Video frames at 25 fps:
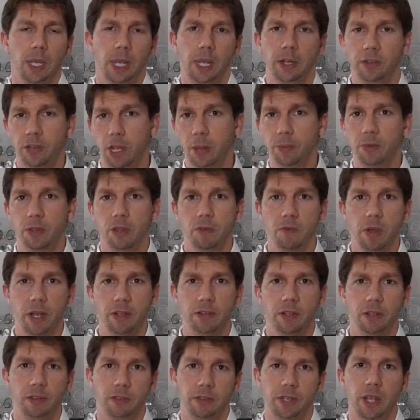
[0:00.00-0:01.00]
In terms of the
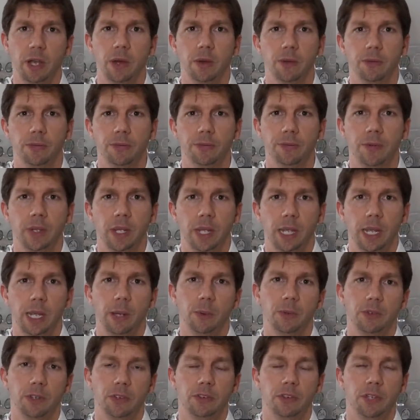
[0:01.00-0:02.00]
race itself,
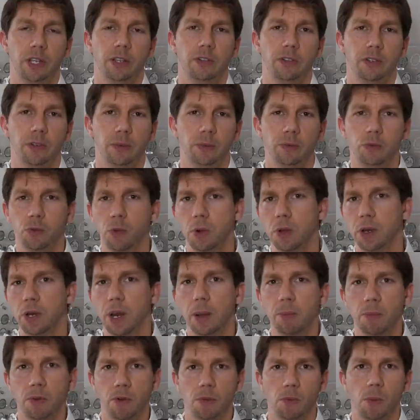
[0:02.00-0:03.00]
it was a systems or a
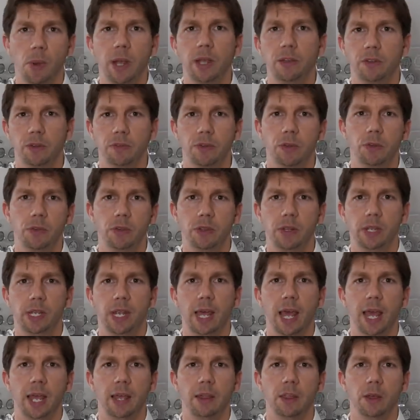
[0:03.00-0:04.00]
number of ways of using the
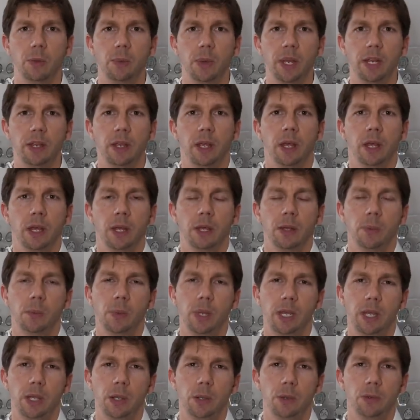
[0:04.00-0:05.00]
K that we,
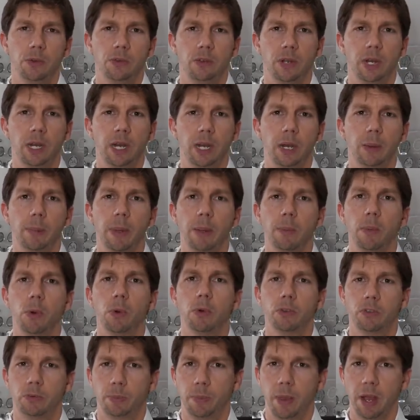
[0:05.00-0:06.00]
we used a little bit
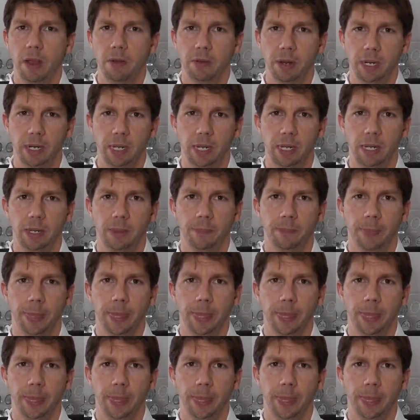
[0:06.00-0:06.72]
more sparingly.